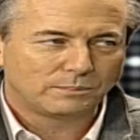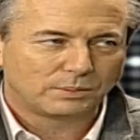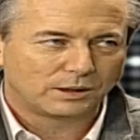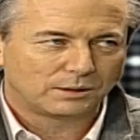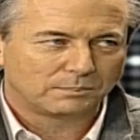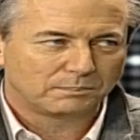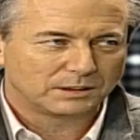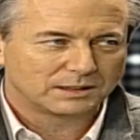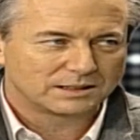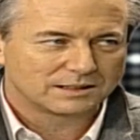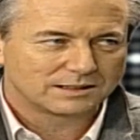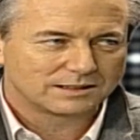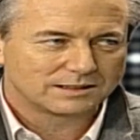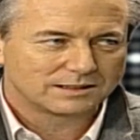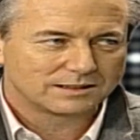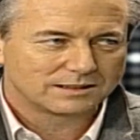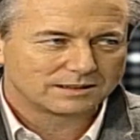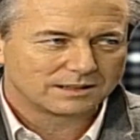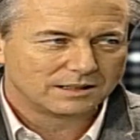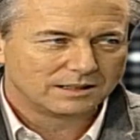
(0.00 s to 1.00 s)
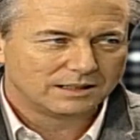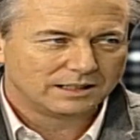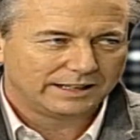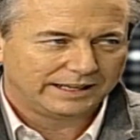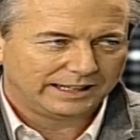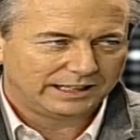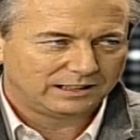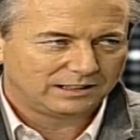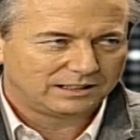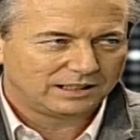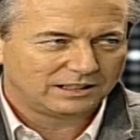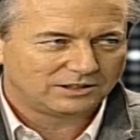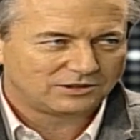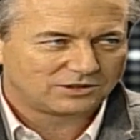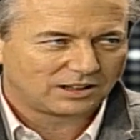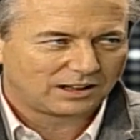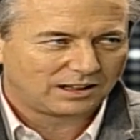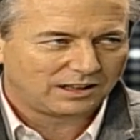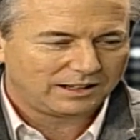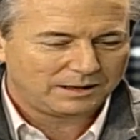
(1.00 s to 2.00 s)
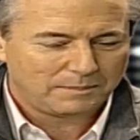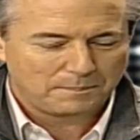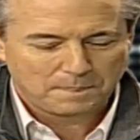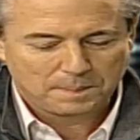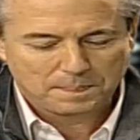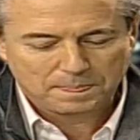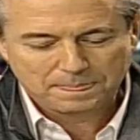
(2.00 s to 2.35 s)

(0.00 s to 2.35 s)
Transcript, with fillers: purpose. Intentionally,